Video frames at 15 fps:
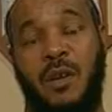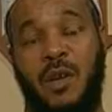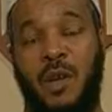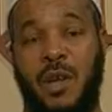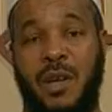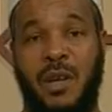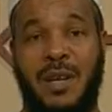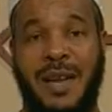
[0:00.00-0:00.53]
They're
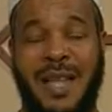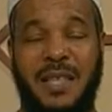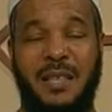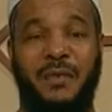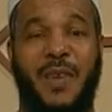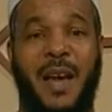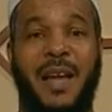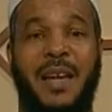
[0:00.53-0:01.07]

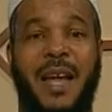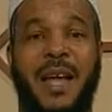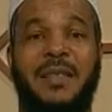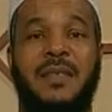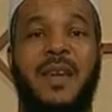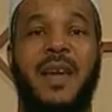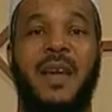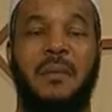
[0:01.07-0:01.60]
classified
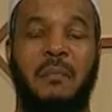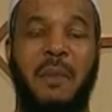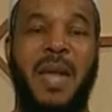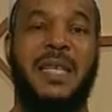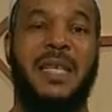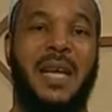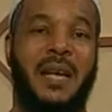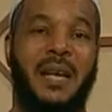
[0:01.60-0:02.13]
as
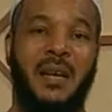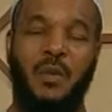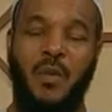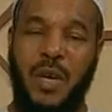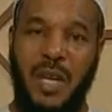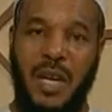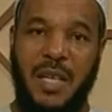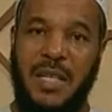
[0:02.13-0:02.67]
meta.
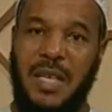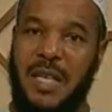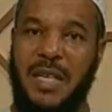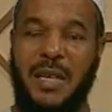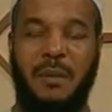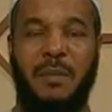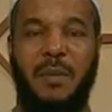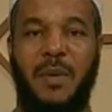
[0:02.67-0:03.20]
We cannot
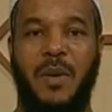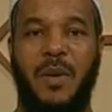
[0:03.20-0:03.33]
eat them.